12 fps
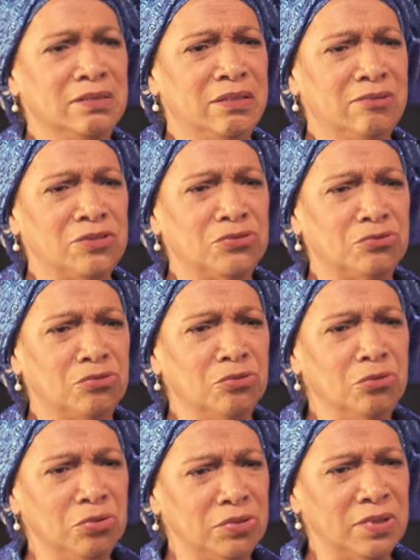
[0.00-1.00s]
there's
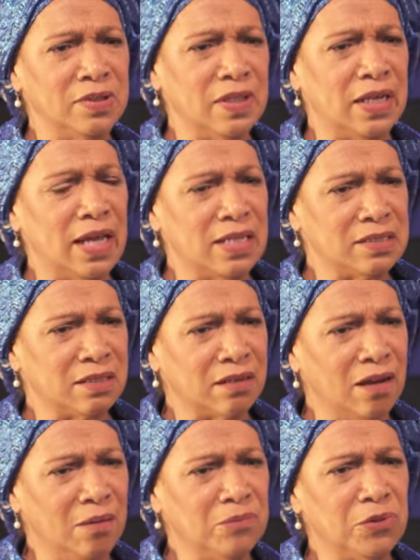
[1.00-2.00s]
truth that has to
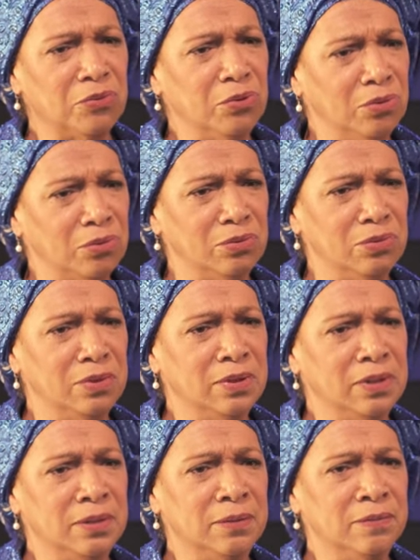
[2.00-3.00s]
come through
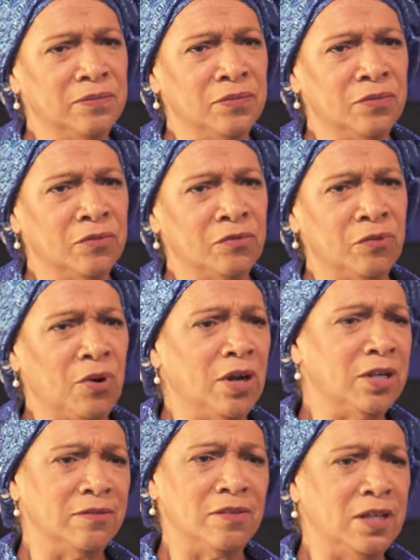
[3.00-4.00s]

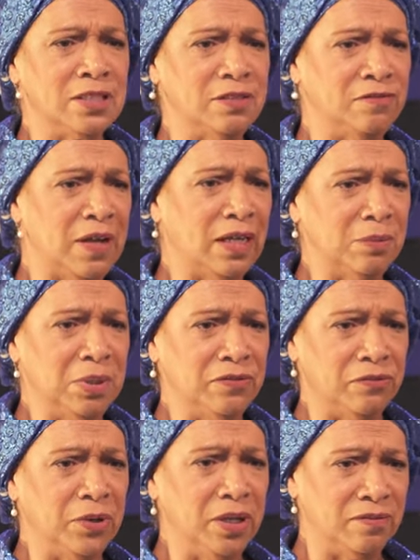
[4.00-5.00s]
for to, us to finally be
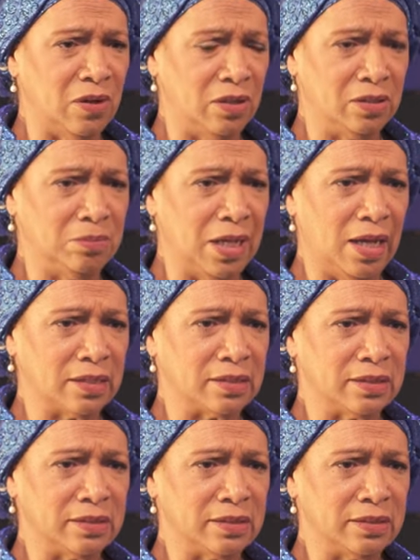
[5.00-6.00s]
free of all the
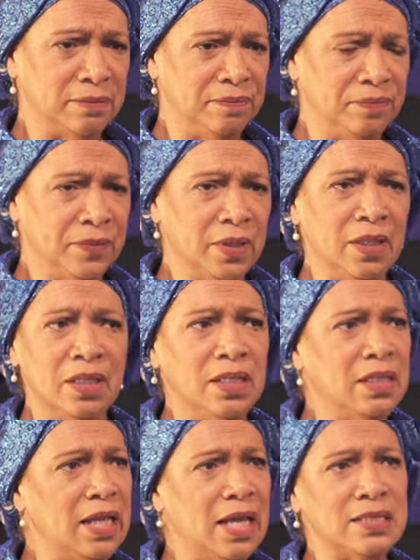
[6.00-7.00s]
boxes.
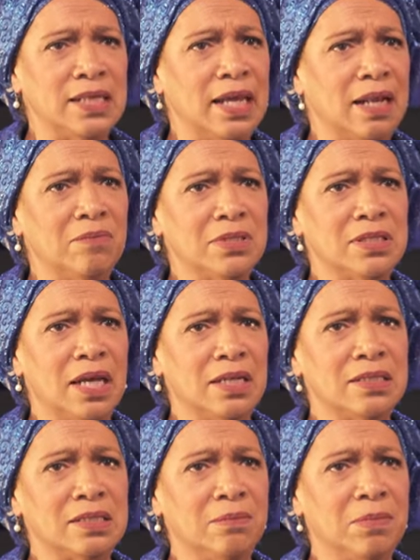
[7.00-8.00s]
Last night I was saying
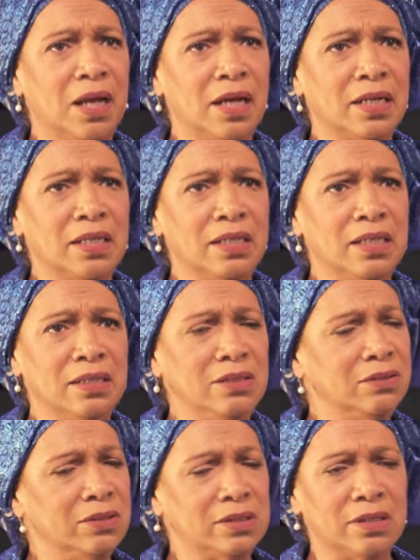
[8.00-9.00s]
to somebody, and
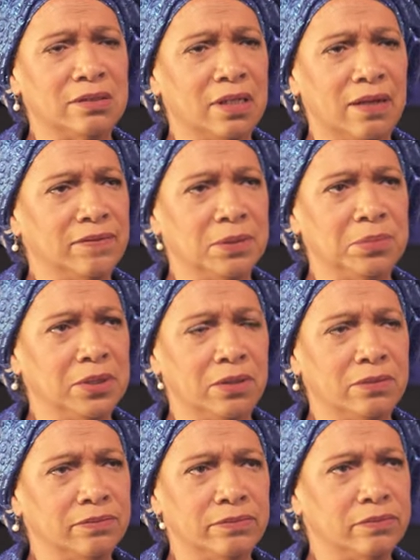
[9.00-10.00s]
you know, this doesn't have to be
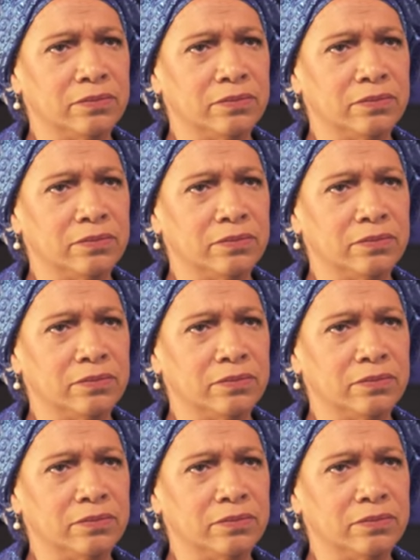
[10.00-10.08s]
on.